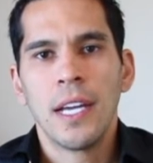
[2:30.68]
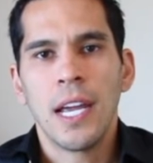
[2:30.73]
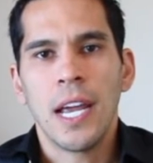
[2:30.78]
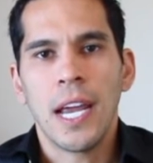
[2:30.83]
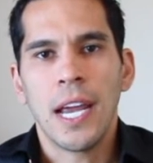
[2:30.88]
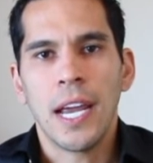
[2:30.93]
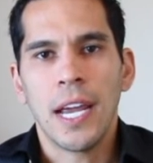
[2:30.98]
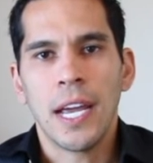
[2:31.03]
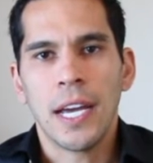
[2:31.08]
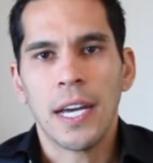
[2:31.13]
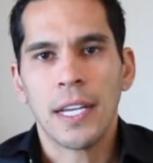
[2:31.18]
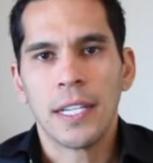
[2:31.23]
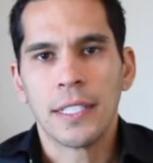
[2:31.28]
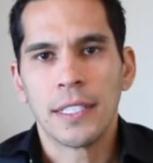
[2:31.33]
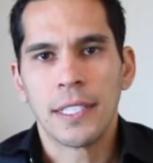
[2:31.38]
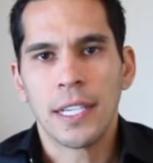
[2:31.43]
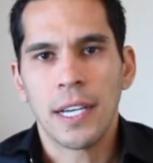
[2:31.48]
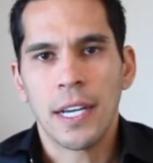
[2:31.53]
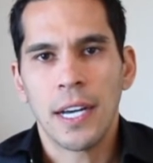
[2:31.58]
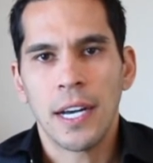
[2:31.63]

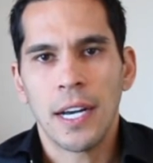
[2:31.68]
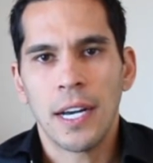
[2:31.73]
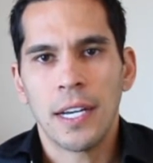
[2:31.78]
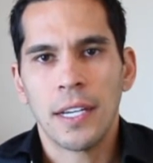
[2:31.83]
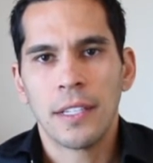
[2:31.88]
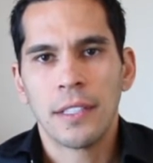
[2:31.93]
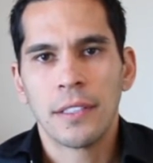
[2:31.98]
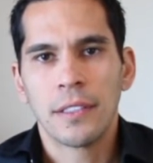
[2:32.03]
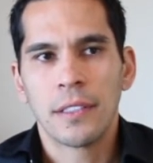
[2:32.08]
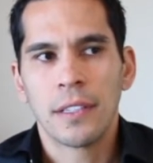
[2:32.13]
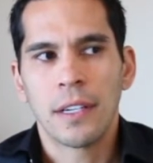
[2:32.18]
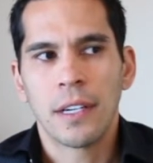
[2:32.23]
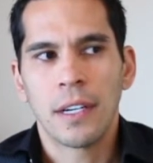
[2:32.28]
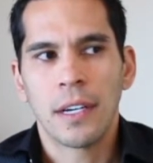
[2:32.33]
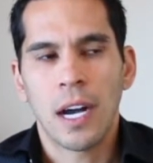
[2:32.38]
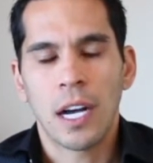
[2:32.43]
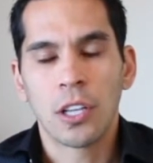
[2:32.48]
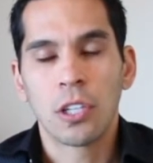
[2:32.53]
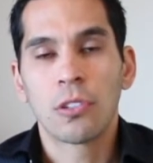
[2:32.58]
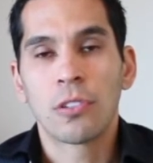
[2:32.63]
and
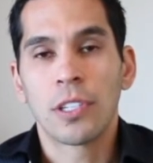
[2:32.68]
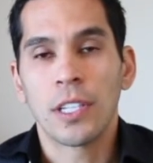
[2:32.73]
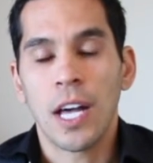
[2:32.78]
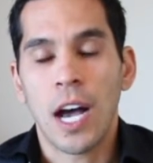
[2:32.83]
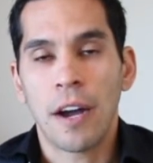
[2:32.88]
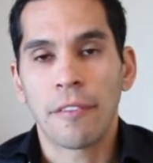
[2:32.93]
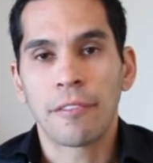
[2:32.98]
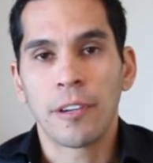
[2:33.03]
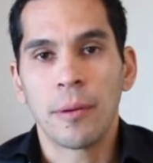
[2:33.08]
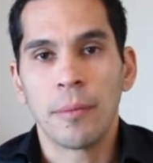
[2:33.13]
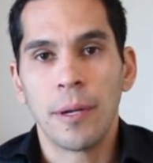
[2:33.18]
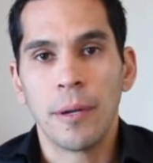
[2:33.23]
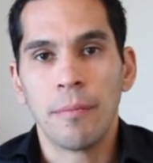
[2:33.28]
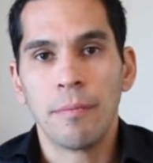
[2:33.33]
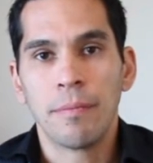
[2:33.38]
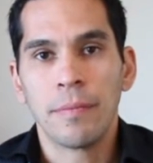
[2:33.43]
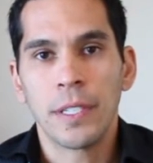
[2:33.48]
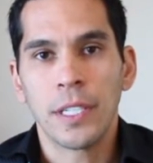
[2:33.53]
I learned a lot from him.